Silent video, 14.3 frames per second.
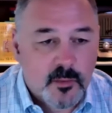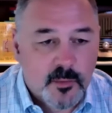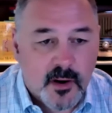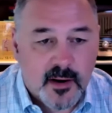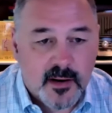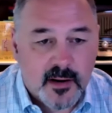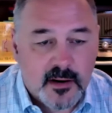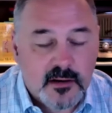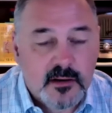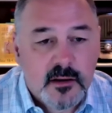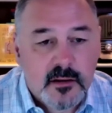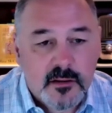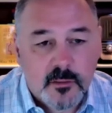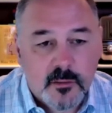product,
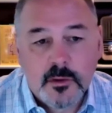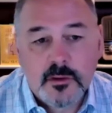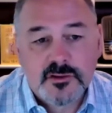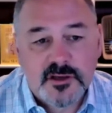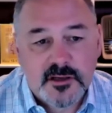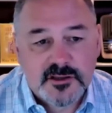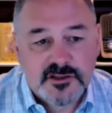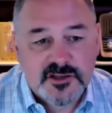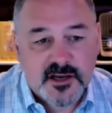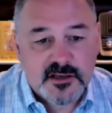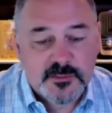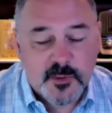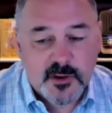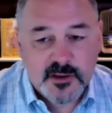the world's going to
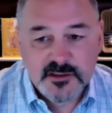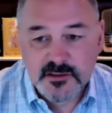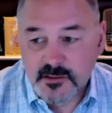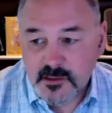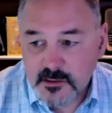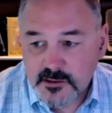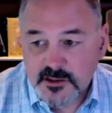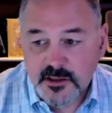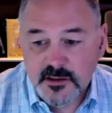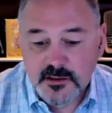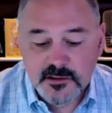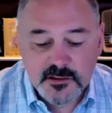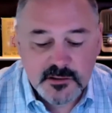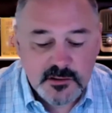change, pricing's going to
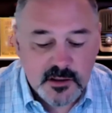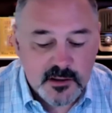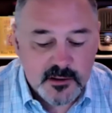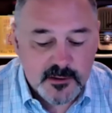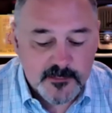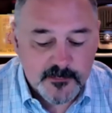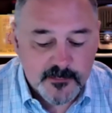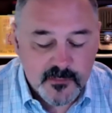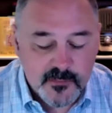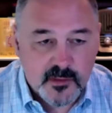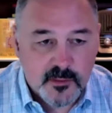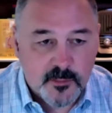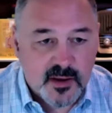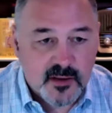change, the
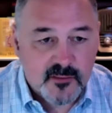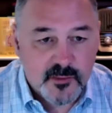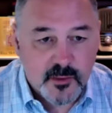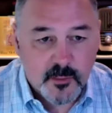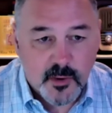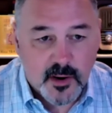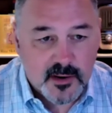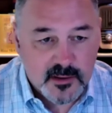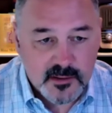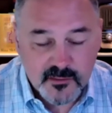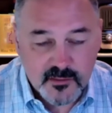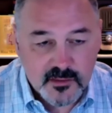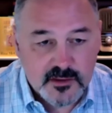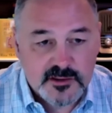demand for your product
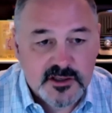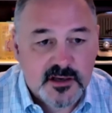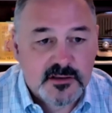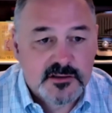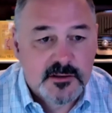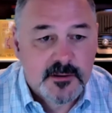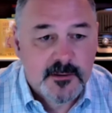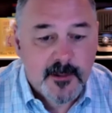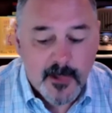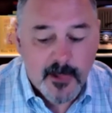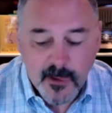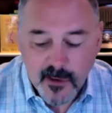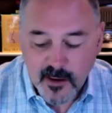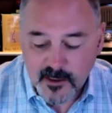is going to change.
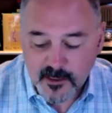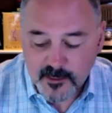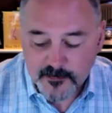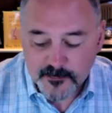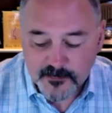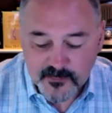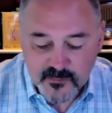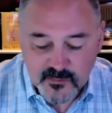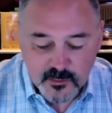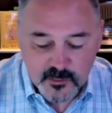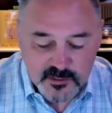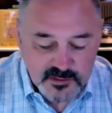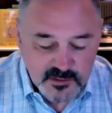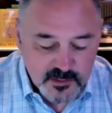So
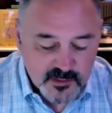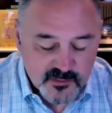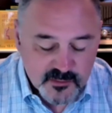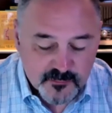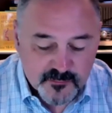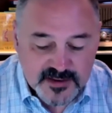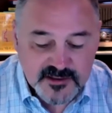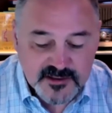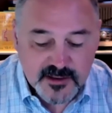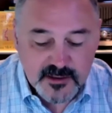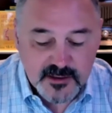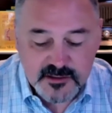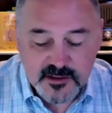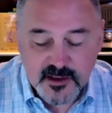it's a
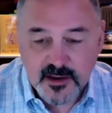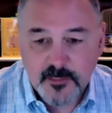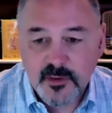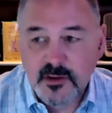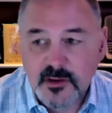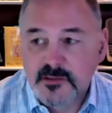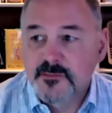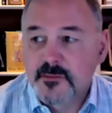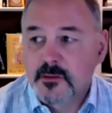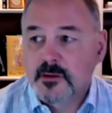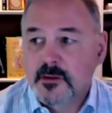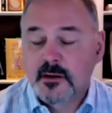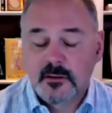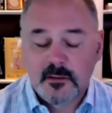fascinating study, because if you
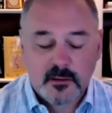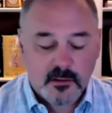look at,